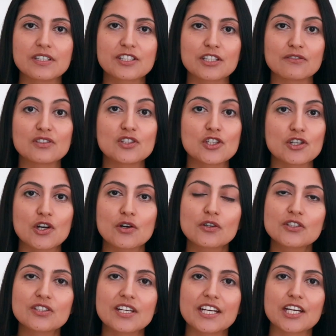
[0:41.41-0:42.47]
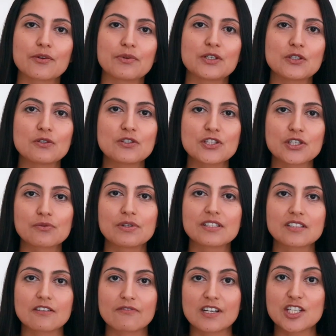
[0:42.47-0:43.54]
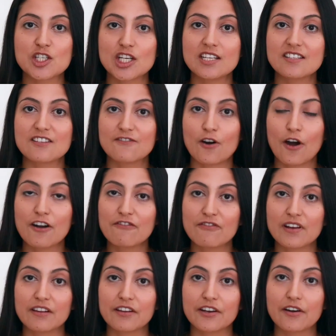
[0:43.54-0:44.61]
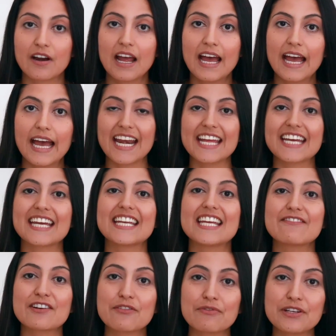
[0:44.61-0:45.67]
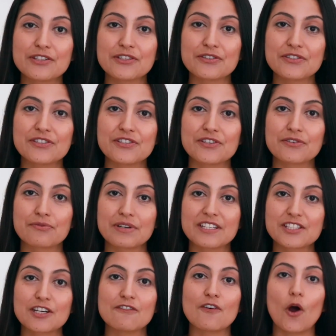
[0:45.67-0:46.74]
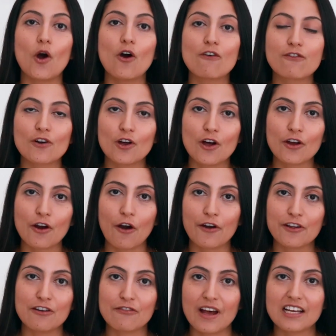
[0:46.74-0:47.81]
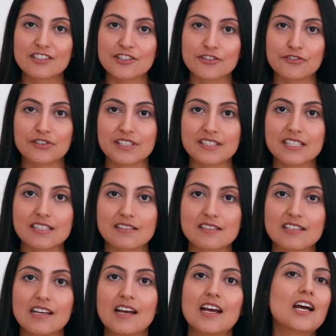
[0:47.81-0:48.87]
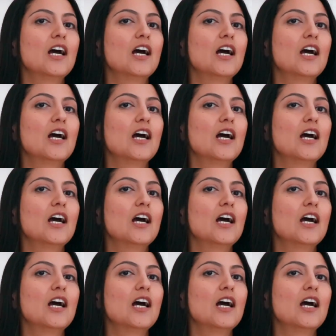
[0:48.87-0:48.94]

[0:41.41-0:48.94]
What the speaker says: risk of strokes, it can reduce your risk of congestive heart failure, and it can even reduce your risk of overall cardiovascular disease.